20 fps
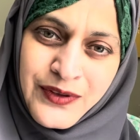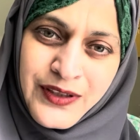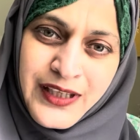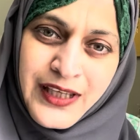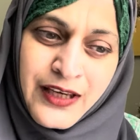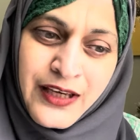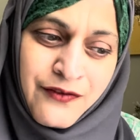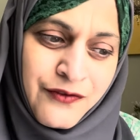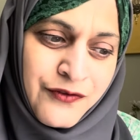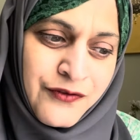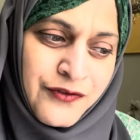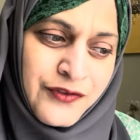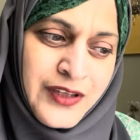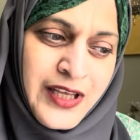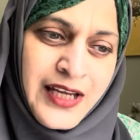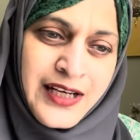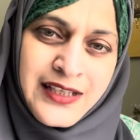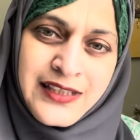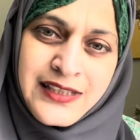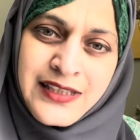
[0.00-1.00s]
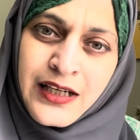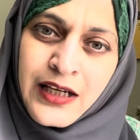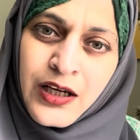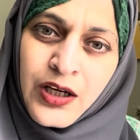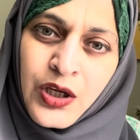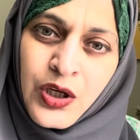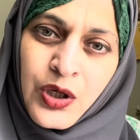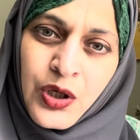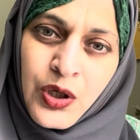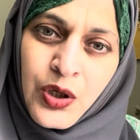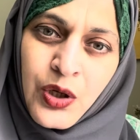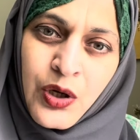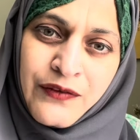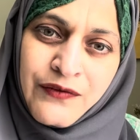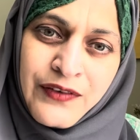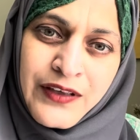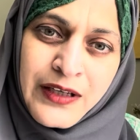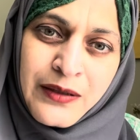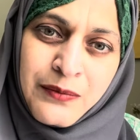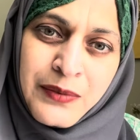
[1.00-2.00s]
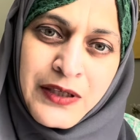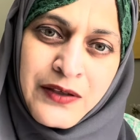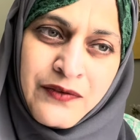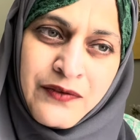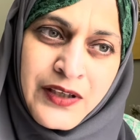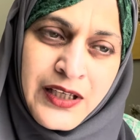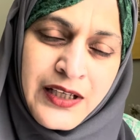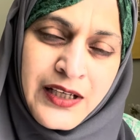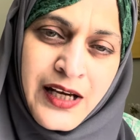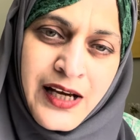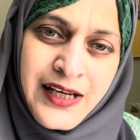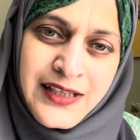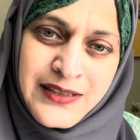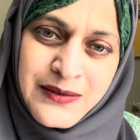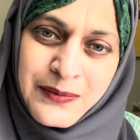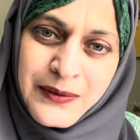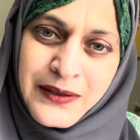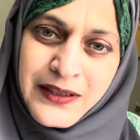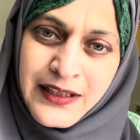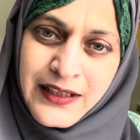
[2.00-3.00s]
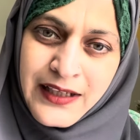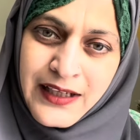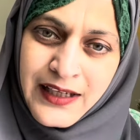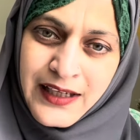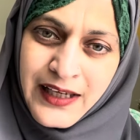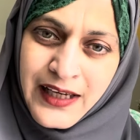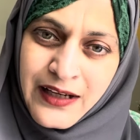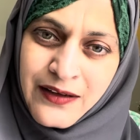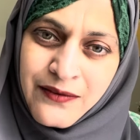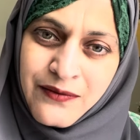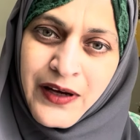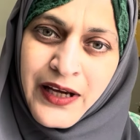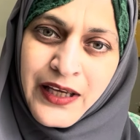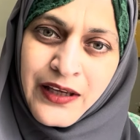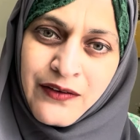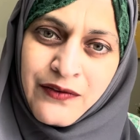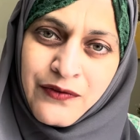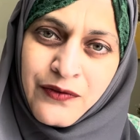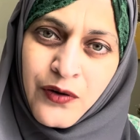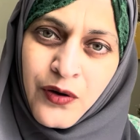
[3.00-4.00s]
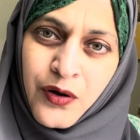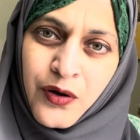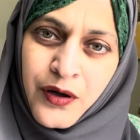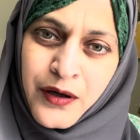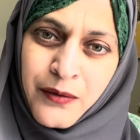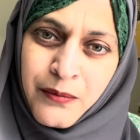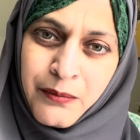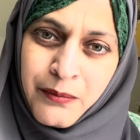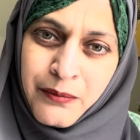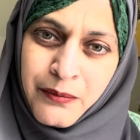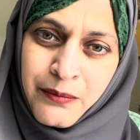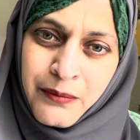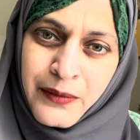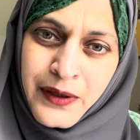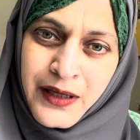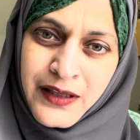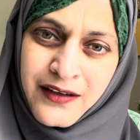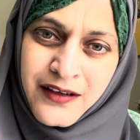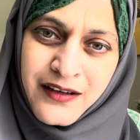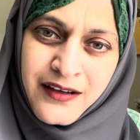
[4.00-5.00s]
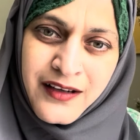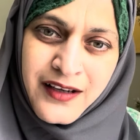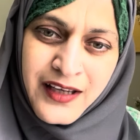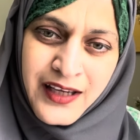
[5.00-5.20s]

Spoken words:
If there is a conflict between husband and wife, or mother